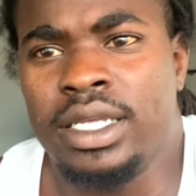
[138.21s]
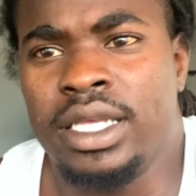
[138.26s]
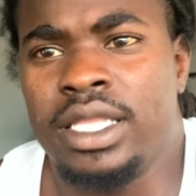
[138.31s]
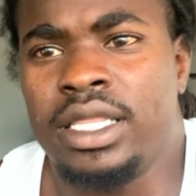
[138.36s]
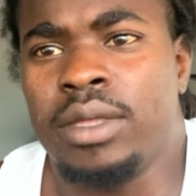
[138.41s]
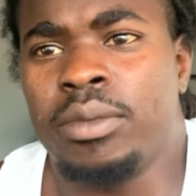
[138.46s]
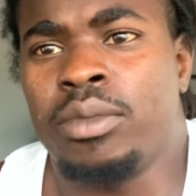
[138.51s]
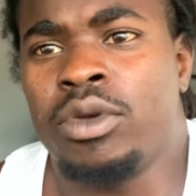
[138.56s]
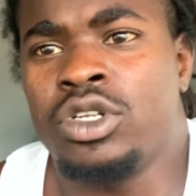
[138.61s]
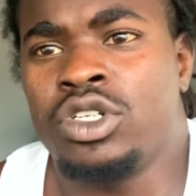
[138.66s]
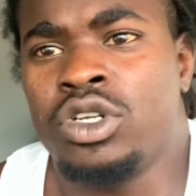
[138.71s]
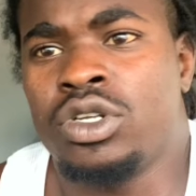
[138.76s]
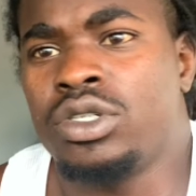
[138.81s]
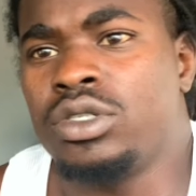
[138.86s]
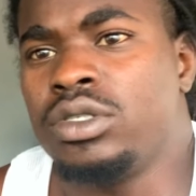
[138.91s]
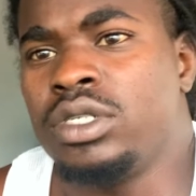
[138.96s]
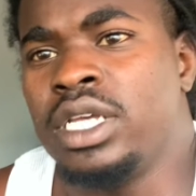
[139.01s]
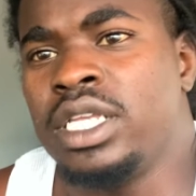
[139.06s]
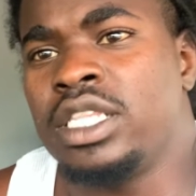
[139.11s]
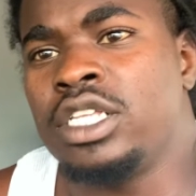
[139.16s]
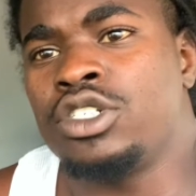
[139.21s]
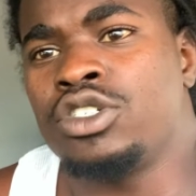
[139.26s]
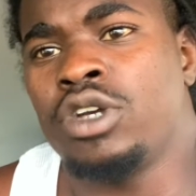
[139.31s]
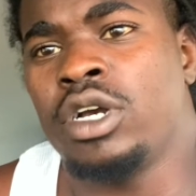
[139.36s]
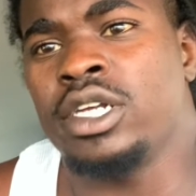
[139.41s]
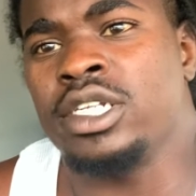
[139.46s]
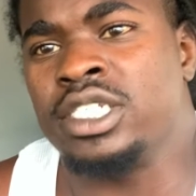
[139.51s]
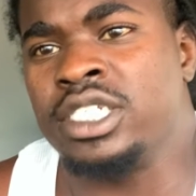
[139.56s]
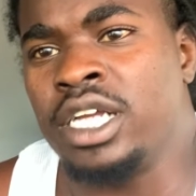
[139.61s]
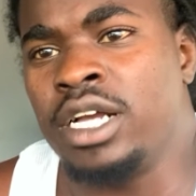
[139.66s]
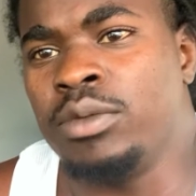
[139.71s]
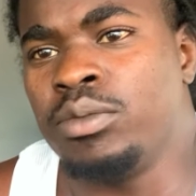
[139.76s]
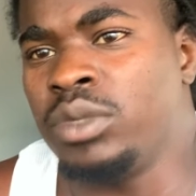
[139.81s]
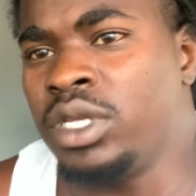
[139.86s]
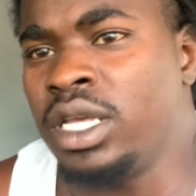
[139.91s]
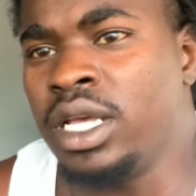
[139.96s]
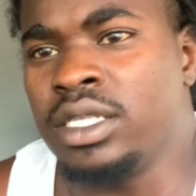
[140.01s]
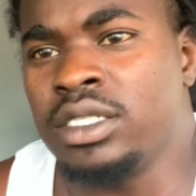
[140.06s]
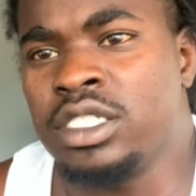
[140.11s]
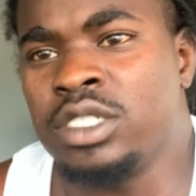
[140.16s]
get the truck jumped
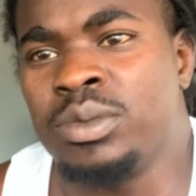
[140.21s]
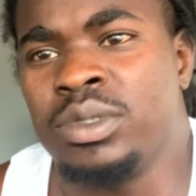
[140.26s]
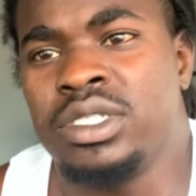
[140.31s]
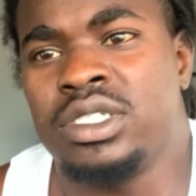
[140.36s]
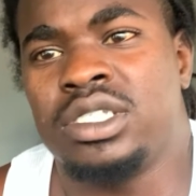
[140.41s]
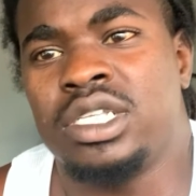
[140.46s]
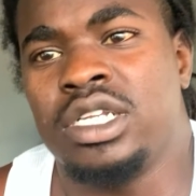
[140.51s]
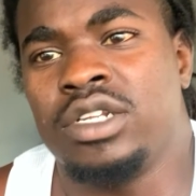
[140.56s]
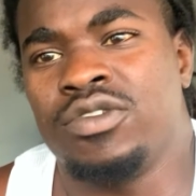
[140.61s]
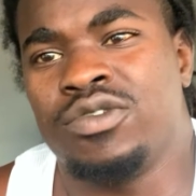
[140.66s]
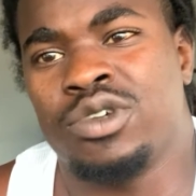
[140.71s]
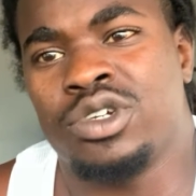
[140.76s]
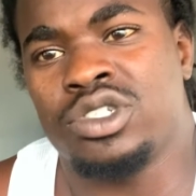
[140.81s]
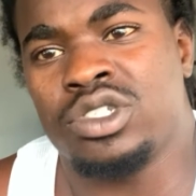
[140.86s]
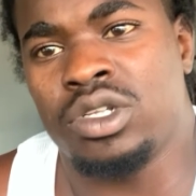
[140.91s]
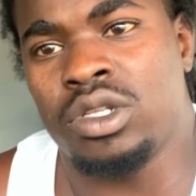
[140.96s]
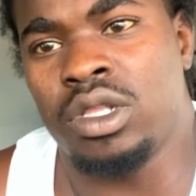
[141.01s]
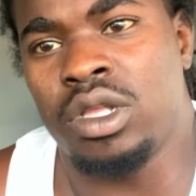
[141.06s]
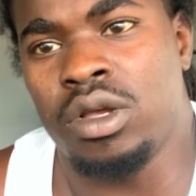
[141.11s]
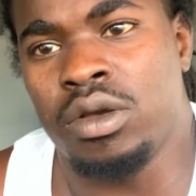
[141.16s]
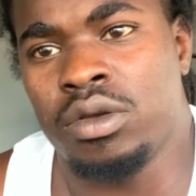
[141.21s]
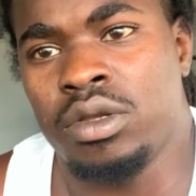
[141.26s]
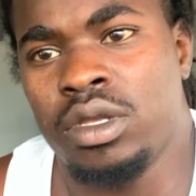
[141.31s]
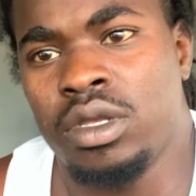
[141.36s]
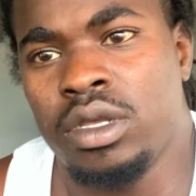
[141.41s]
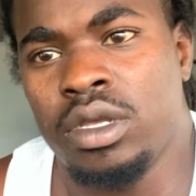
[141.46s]
because it's been sitting for so long.